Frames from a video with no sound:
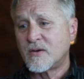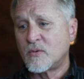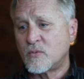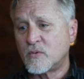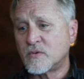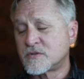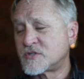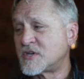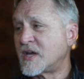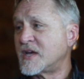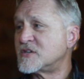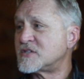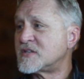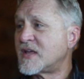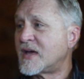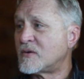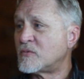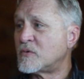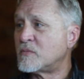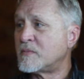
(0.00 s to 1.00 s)
We'll change
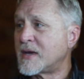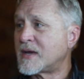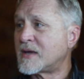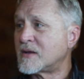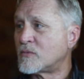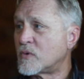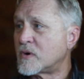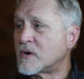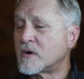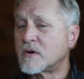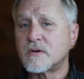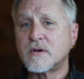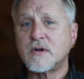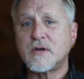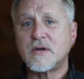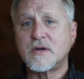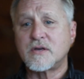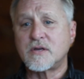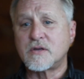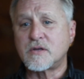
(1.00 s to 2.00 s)
that. We'll make it where
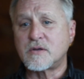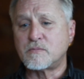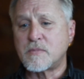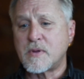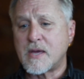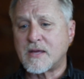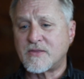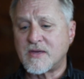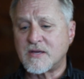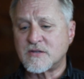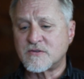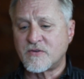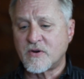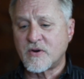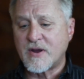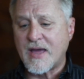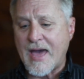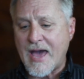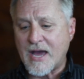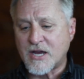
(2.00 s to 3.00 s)
we make things
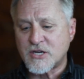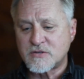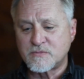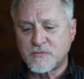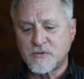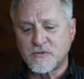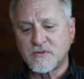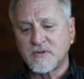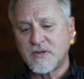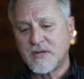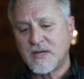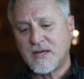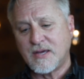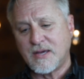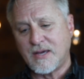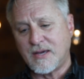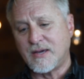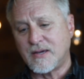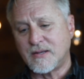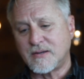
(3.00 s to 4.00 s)
very actionable
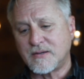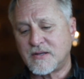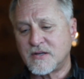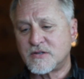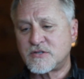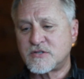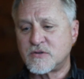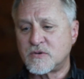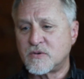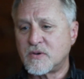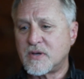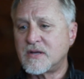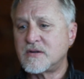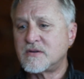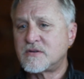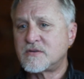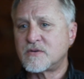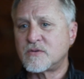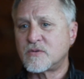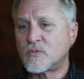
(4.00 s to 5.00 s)
and get you
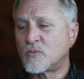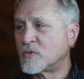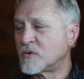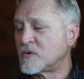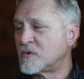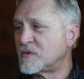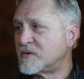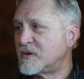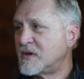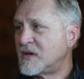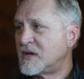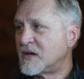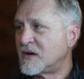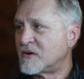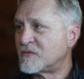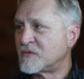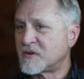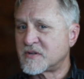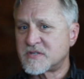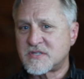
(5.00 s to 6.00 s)
into the world
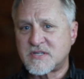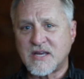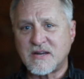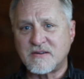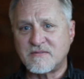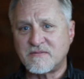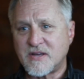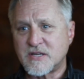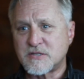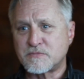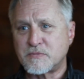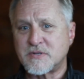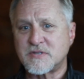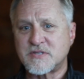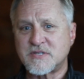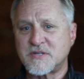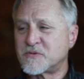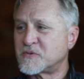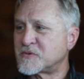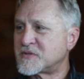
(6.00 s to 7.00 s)
of real estate investment in
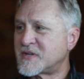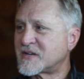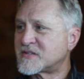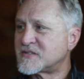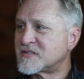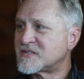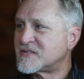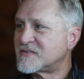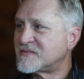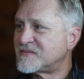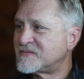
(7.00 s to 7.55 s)
Central Texas.